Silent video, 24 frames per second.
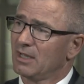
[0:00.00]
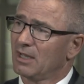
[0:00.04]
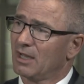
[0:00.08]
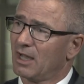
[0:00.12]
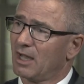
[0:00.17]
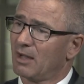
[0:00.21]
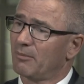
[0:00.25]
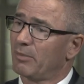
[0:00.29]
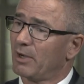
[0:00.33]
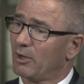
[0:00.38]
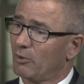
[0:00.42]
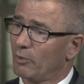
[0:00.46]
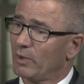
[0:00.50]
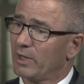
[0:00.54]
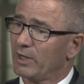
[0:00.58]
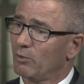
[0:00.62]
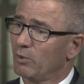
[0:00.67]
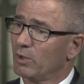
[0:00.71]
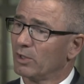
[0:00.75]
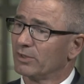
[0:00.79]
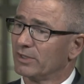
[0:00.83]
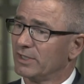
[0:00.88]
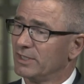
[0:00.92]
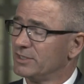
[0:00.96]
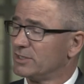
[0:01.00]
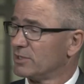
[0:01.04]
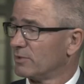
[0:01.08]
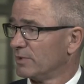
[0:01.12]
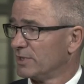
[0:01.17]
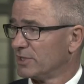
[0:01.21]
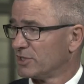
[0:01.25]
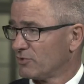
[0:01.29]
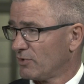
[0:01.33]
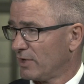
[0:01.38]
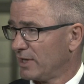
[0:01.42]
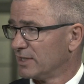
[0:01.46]
but we will need to
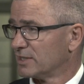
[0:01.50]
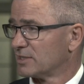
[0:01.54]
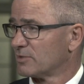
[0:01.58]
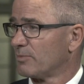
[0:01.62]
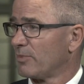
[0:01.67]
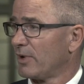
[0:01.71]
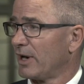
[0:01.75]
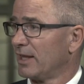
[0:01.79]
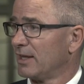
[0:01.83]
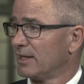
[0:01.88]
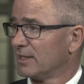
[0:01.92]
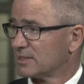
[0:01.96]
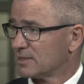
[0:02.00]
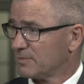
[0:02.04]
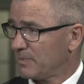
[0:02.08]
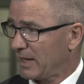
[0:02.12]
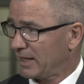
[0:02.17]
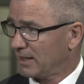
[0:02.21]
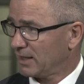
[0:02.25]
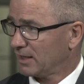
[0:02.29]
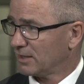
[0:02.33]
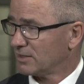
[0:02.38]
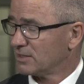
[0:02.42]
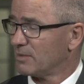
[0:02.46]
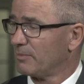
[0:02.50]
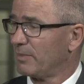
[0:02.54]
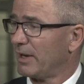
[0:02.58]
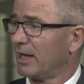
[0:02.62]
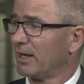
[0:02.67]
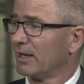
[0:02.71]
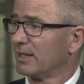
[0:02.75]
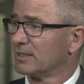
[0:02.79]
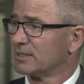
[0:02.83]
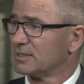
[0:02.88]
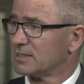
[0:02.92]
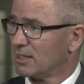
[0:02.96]
restrain spending to
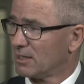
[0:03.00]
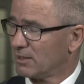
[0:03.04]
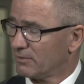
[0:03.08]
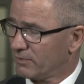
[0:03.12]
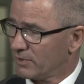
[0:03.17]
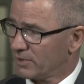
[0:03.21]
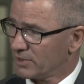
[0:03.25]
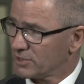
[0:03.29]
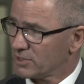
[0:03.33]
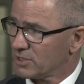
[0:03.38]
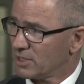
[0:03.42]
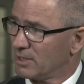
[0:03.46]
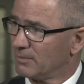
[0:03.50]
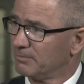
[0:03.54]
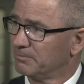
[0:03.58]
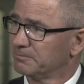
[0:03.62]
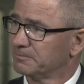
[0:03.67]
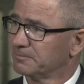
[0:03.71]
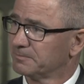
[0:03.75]
balance in our first term.